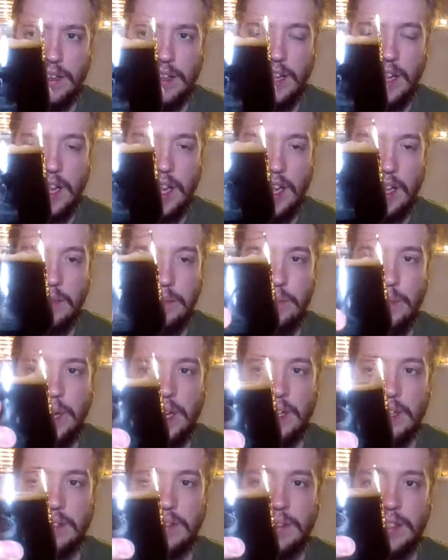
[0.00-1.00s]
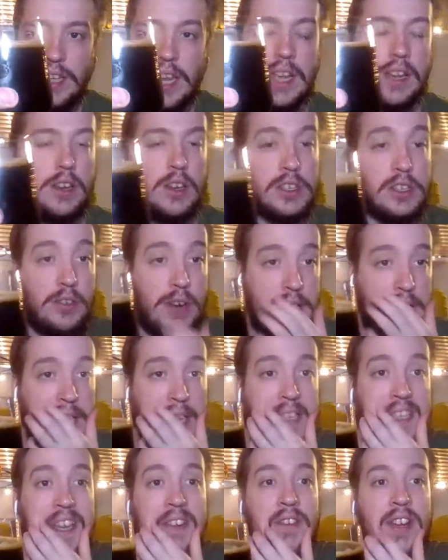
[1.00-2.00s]
But yeah, looks great.
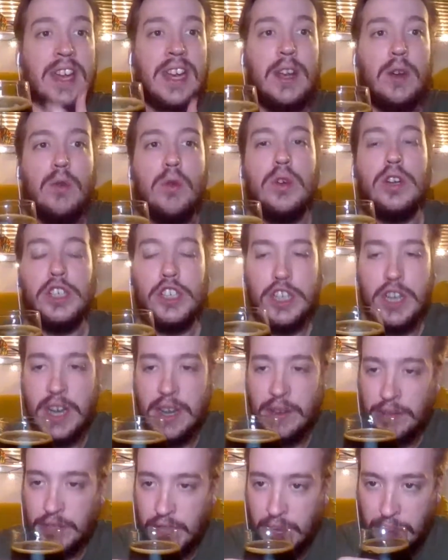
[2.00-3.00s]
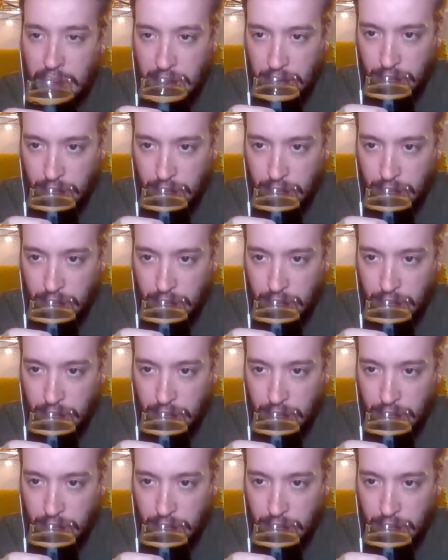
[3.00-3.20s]
Let's give it a little sniff, shall we?